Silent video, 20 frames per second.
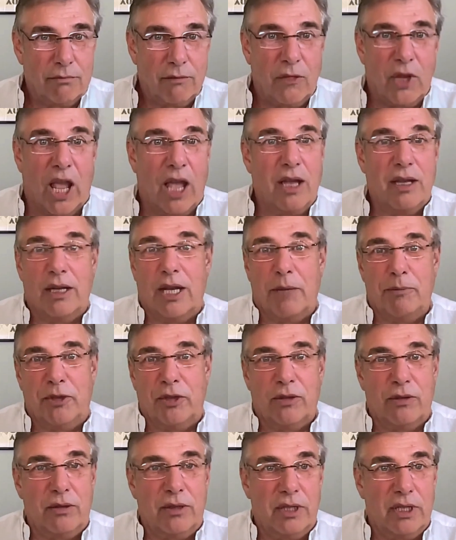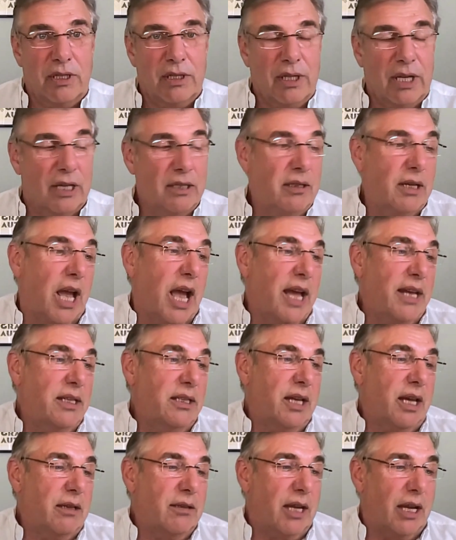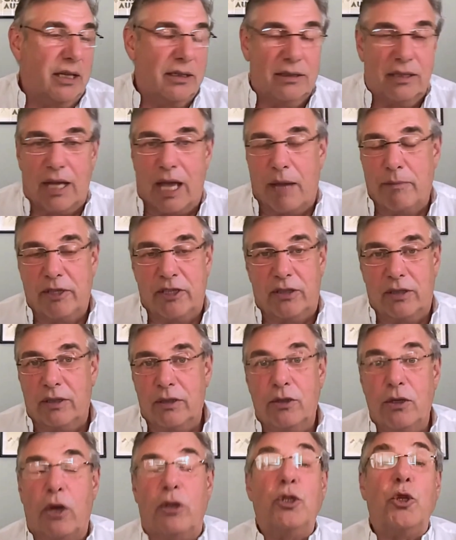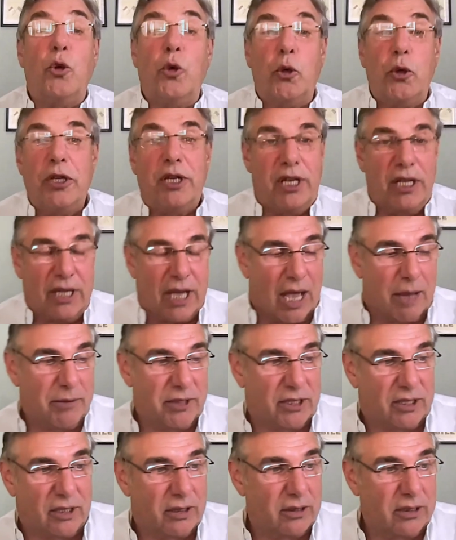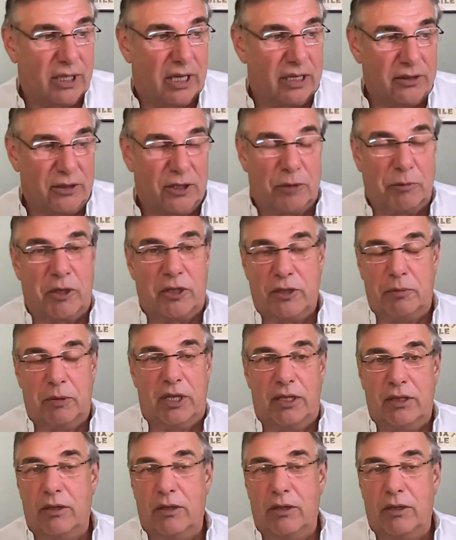Yeah, absolutely. And Amazon, not only Amazon customers, but